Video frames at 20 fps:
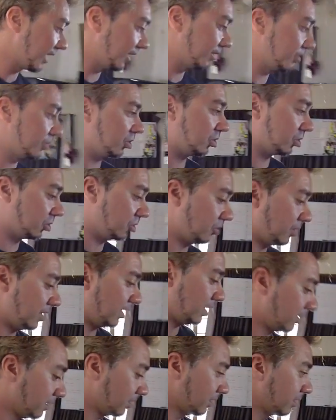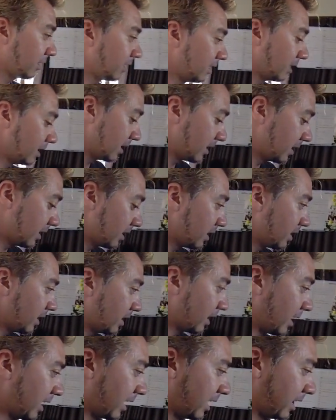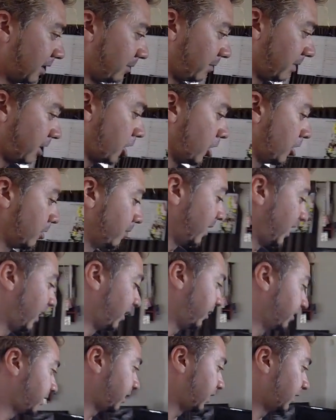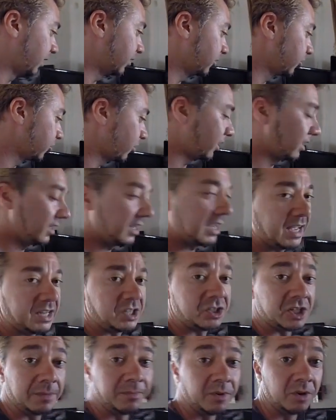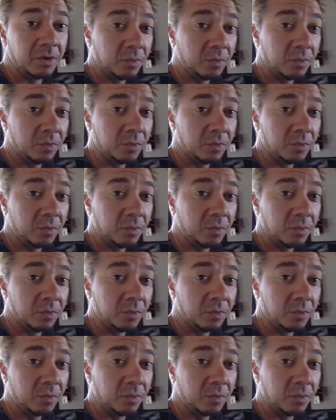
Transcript: out shooting, home editing, trying to catch up